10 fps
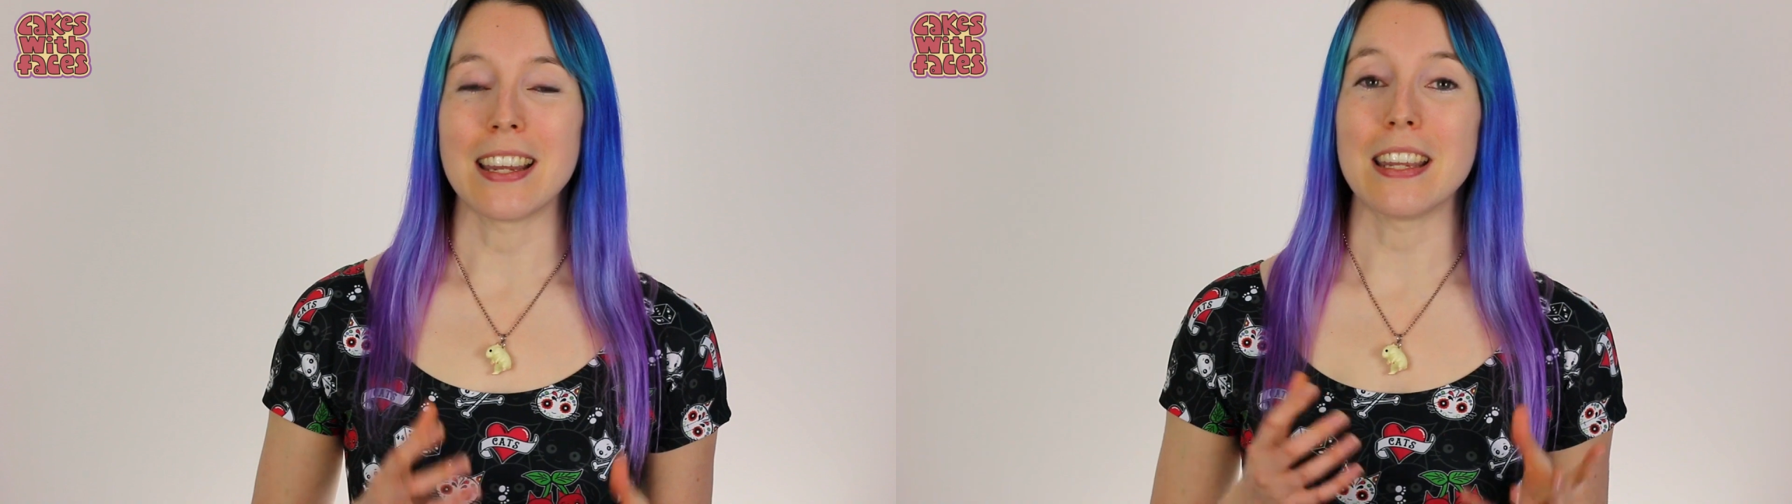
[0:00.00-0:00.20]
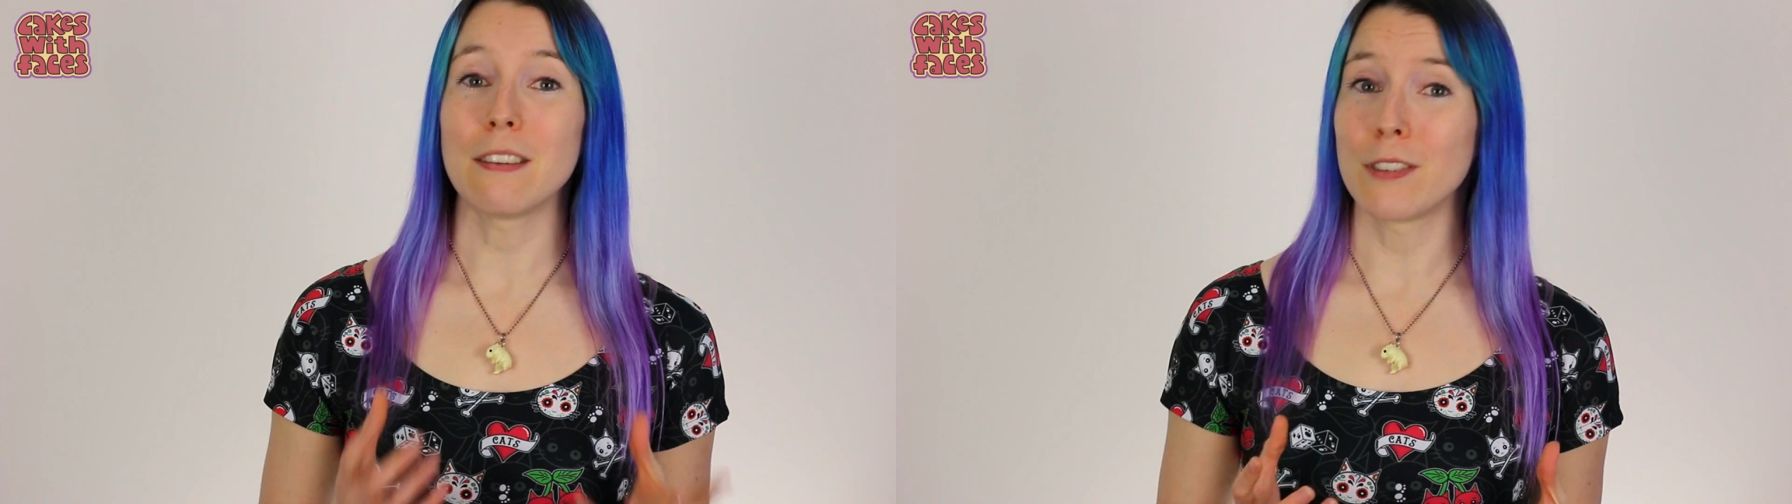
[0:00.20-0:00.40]

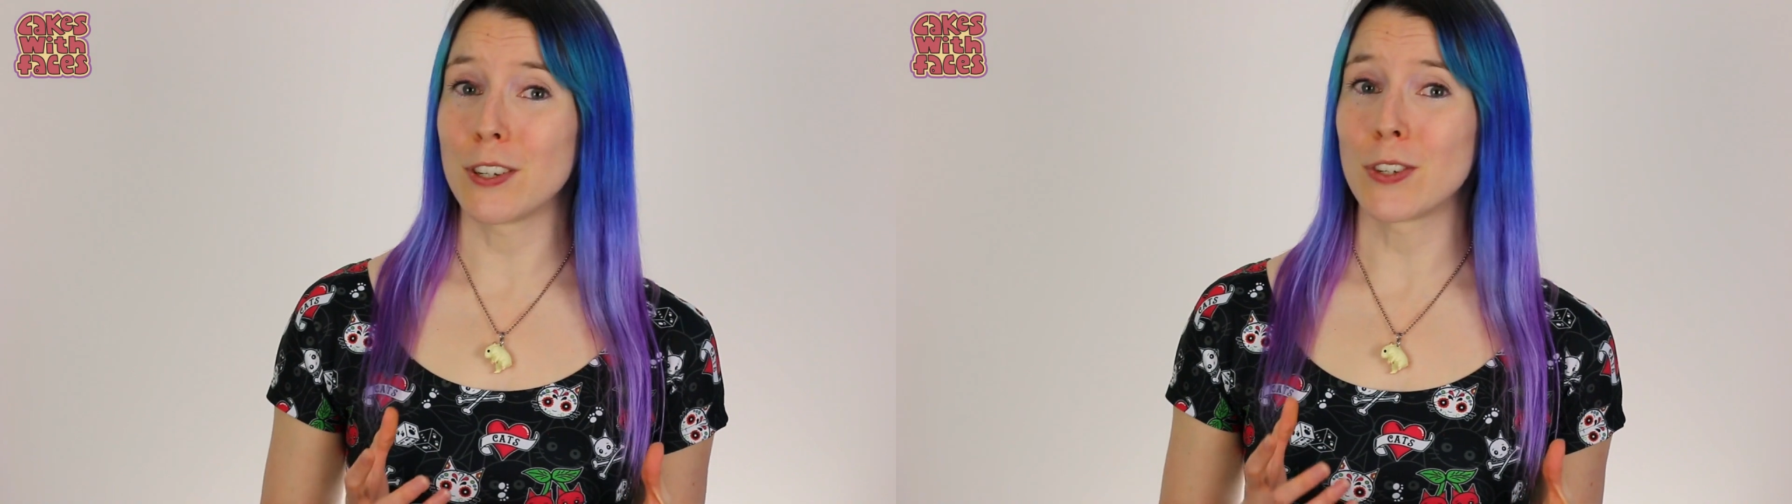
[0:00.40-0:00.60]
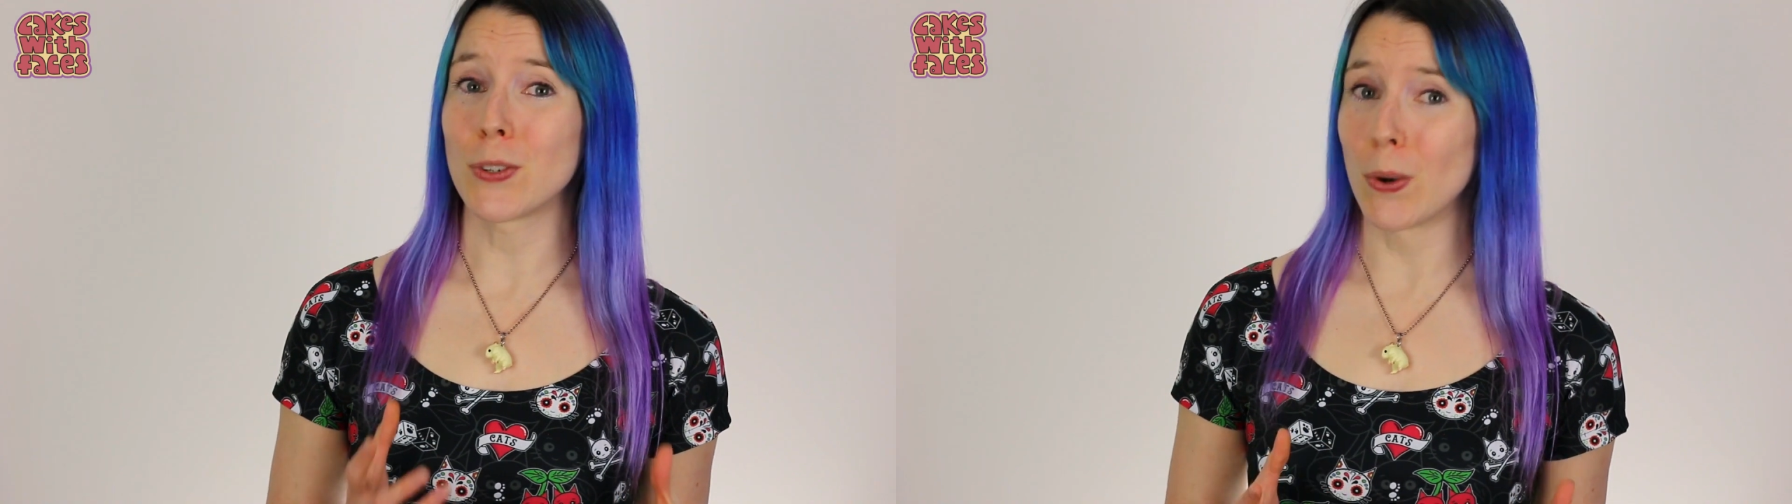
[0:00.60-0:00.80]

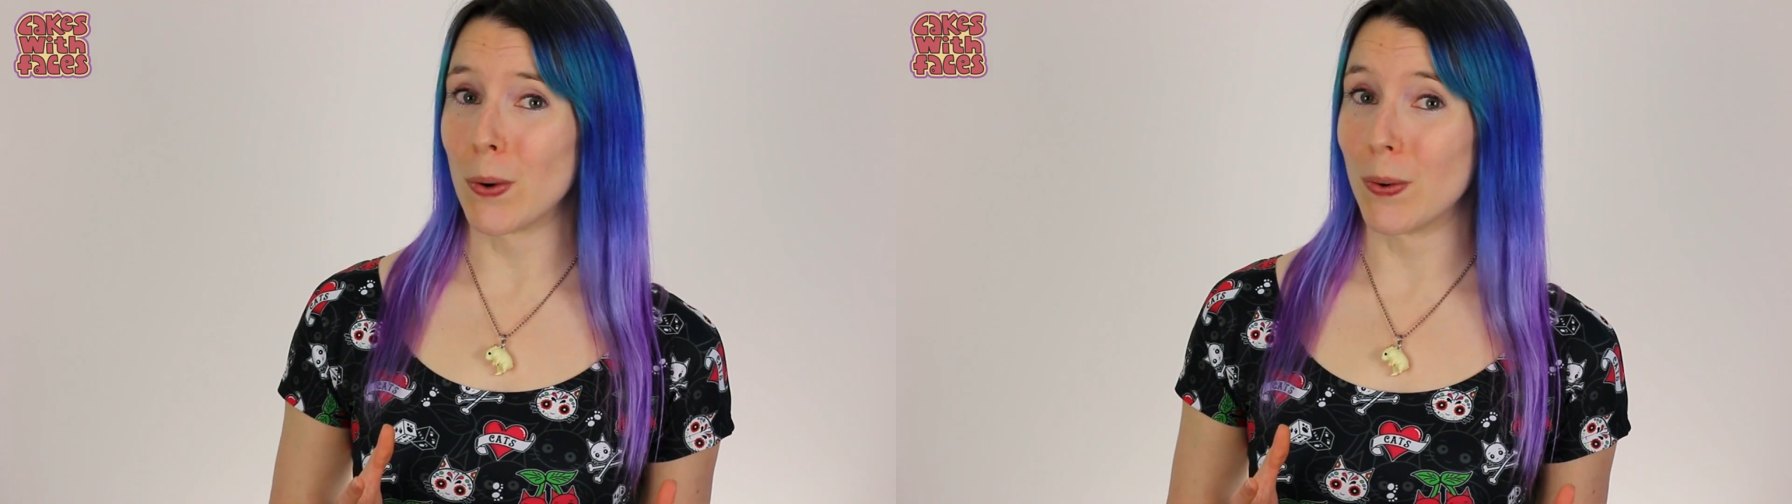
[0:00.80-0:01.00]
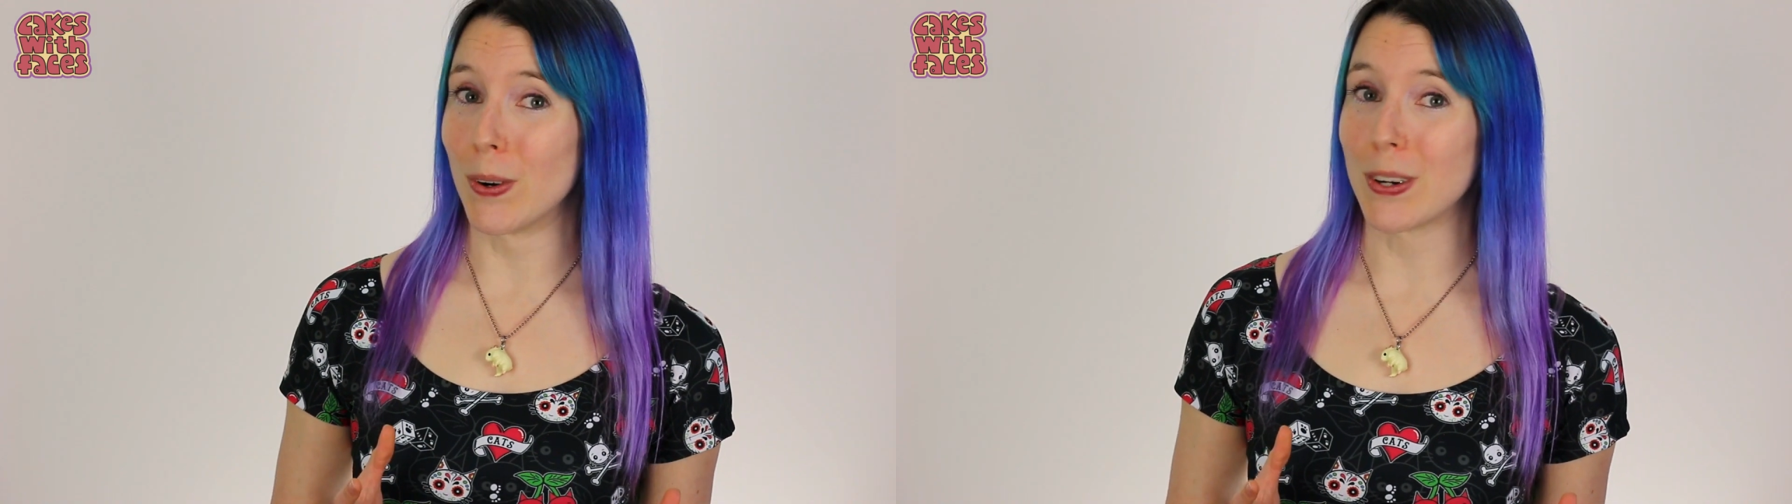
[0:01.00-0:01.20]
Even a
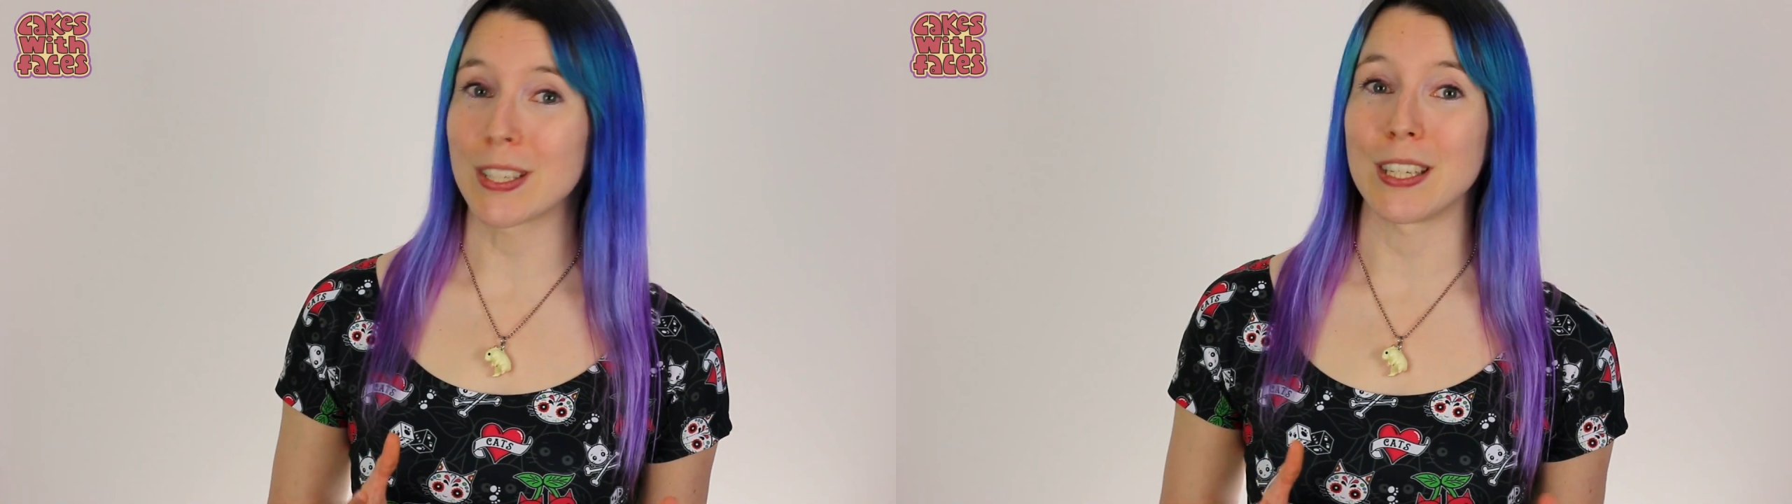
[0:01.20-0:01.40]
short walk